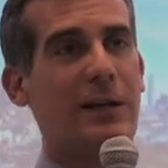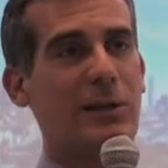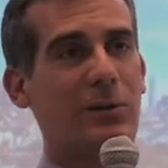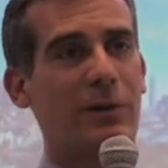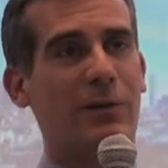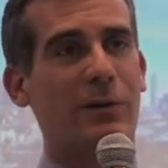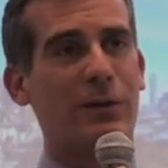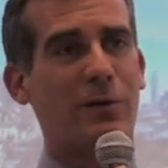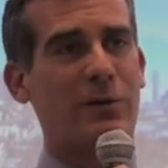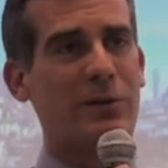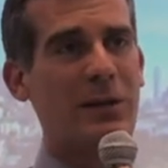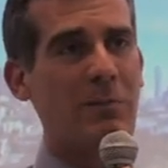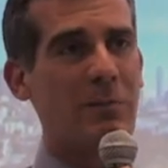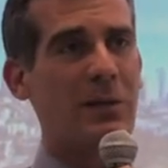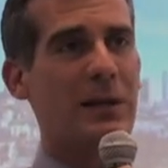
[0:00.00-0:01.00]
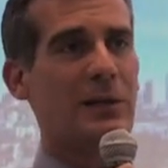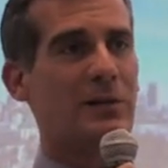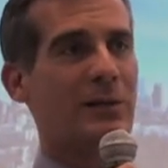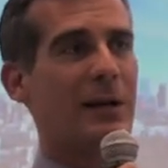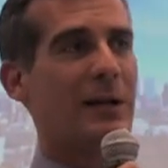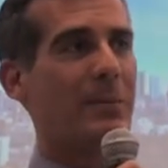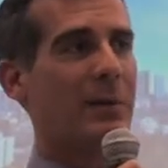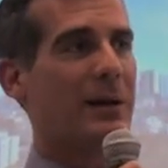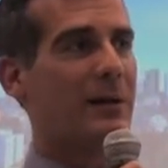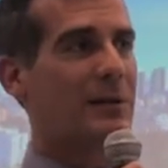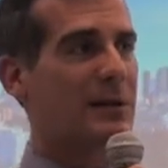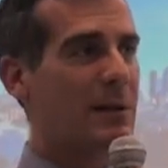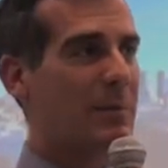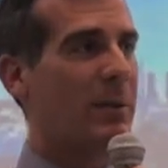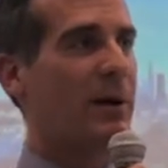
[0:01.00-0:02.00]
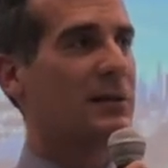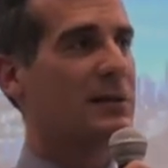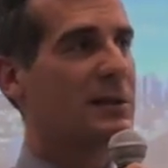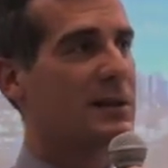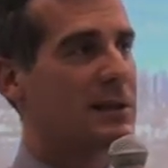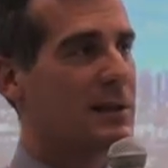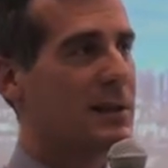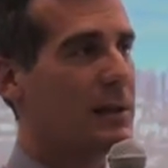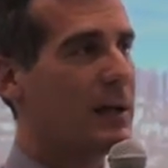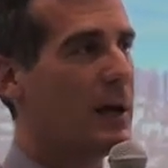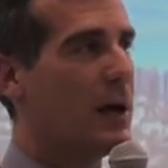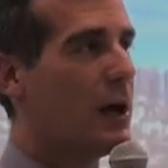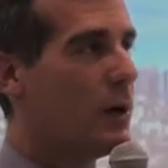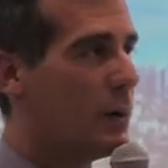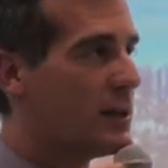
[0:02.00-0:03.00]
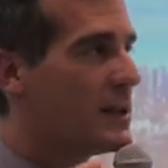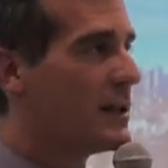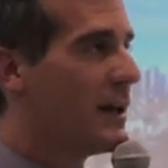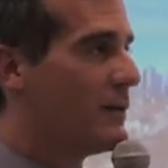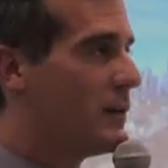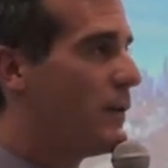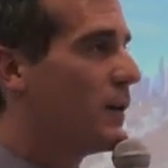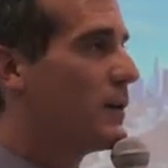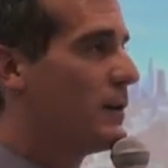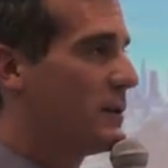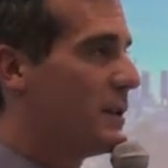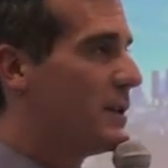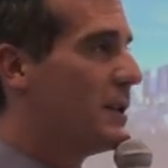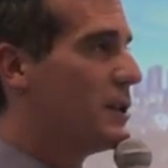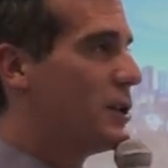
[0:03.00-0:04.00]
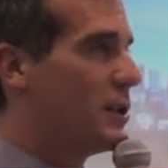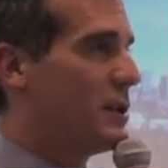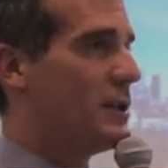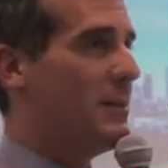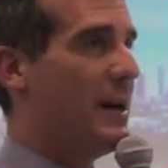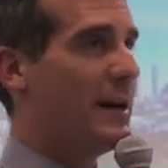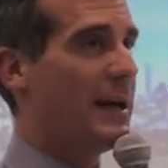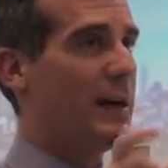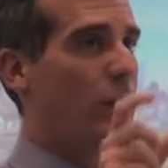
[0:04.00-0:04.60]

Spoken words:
And so even though some things are getting better in some parts of the city, we still have difficult decisions to make.